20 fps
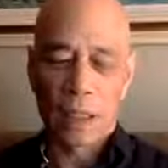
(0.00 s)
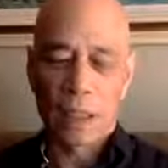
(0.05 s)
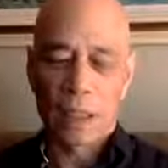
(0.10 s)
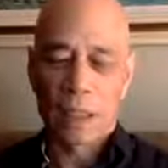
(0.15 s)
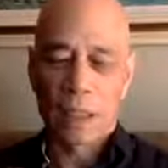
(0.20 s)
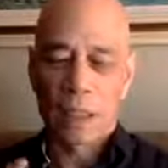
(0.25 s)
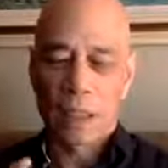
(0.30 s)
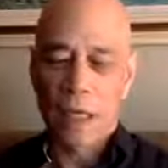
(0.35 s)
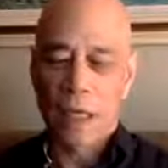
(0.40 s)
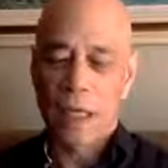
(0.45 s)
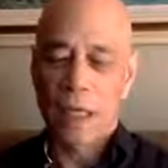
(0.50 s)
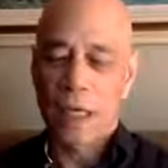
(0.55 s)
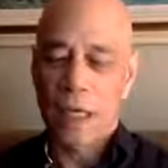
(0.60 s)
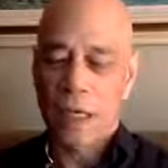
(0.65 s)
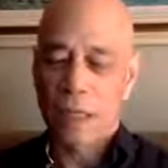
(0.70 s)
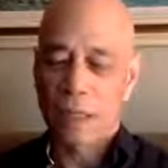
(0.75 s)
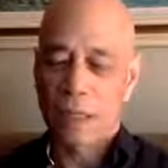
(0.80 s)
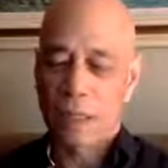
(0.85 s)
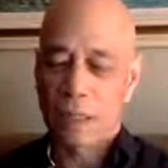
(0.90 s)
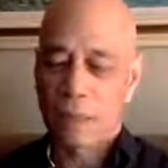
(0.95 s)

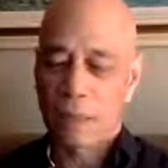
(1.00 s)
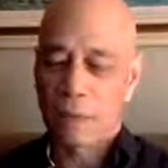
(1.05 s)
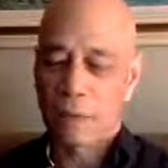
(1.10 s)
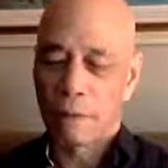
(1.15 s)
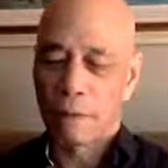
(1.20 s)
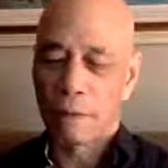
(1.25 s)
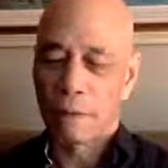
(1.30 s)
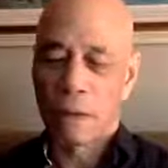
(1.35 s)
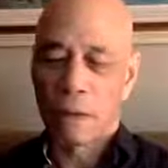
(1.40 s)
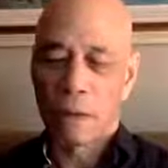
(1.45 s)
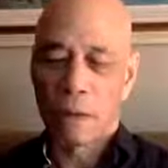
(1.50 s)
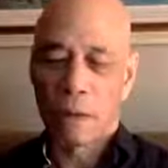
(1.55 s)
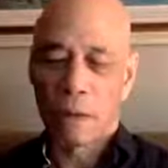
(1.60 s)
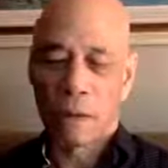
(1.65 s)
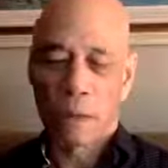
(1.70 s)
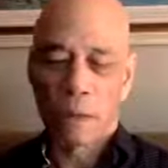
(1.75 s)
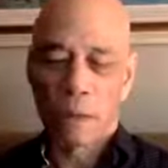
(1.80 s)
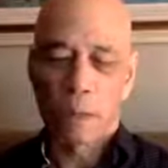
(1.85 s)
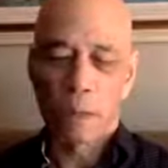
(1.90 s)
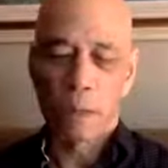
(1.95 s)
Psychics,
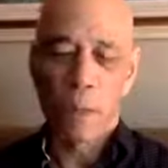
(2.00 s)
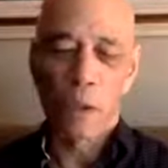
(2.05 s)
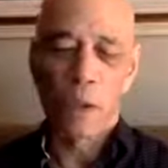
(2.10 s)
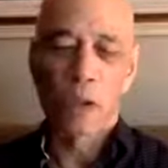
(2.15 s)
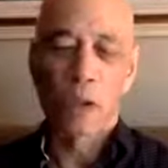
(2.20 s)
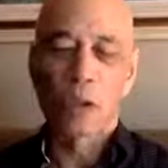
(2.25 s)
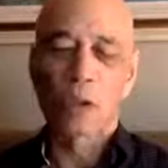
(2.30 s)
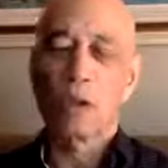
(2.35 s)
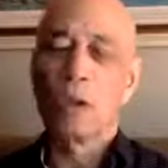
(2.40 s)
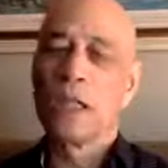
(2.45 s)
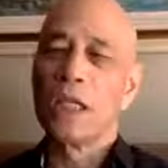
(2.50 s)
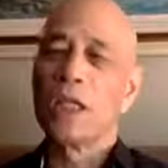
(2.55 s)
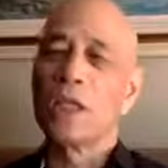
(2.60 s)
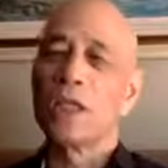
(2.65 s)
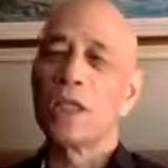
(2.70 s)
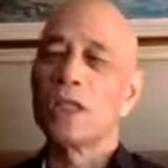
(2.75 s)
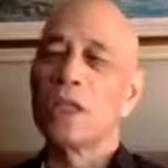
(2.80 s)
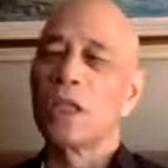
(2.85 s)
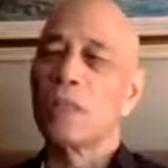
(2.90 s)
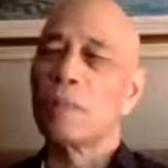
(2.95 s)
spiritual
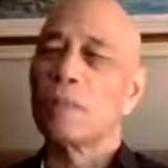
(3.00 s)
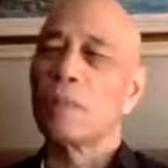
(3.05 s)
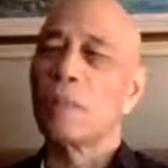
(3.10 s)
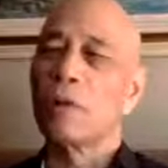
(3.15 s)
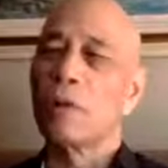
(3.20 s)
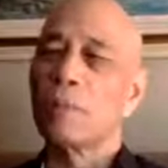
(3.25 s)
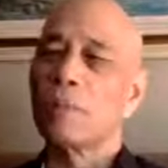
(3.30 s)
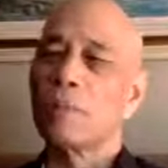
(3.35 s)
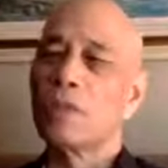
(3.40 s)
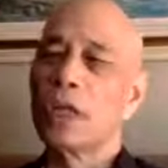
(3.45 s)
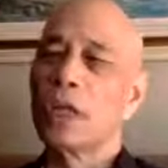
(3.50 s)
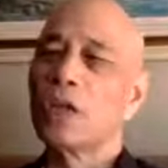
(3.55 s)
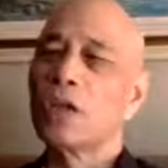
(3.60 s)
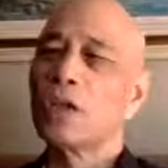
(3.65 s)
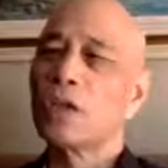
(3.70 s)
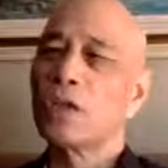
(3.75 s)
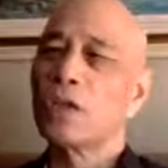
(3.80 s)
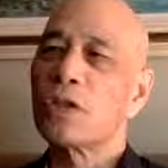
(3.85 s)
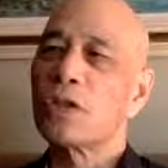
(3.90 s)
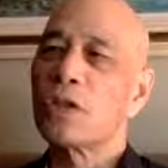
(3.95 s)
leaders and or
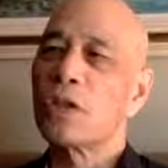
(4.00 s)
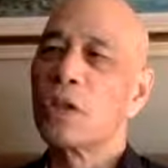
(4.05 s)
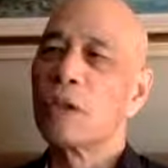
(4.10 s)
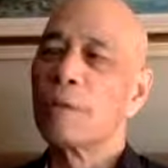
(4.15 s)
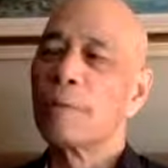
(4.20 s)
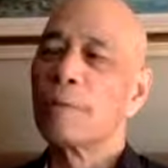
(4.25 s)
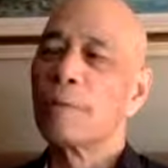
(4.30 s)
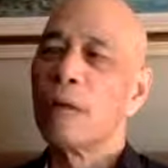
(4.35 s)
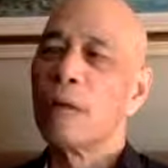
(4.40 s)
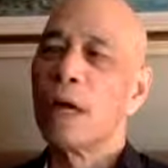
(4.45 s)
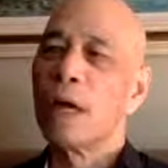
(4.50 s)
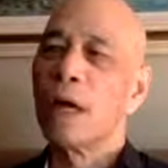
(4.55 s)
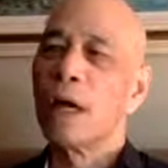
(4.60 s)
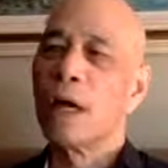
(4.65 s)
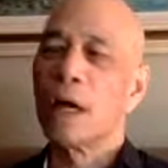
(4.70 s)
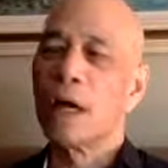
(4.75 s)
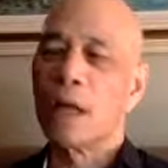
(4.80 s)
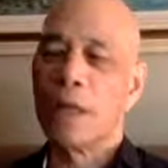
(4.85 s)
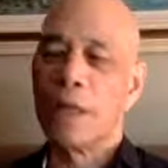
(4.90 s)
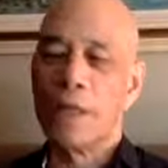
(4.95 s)
preachers,
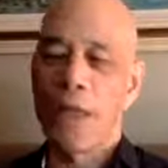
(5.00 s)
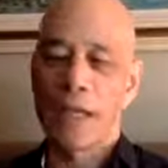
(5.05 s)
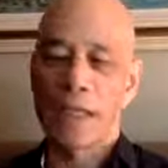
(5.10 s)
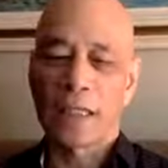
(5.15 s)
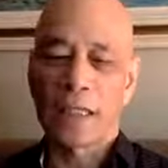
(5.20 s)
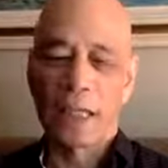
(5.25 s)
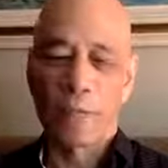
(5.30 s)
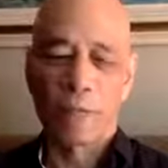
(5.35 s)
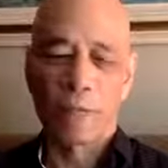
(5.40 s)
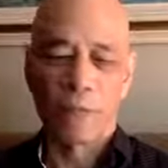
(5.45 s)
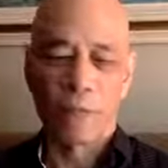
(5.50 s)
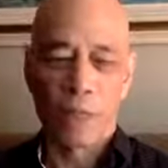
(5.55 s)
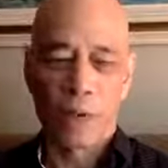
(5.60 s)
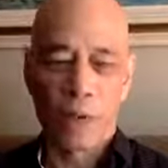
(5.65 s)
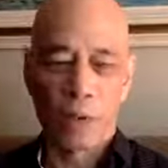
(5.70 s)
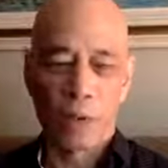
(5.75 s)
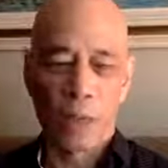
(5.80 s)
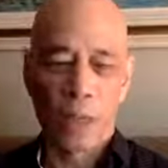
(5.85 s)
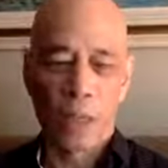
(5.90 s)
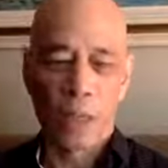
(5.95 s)
and that type of
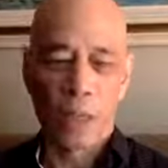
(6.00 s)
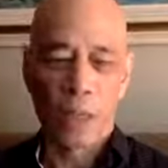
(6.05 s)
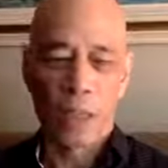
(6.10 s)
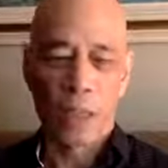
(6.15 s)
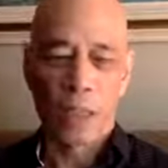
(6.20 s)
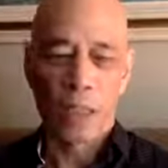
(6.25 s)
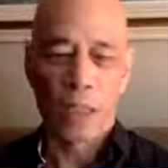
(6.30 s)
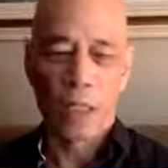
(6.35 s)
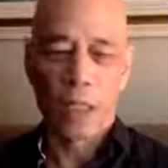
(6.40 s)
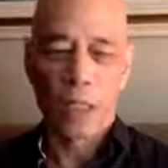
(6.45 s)
folk, because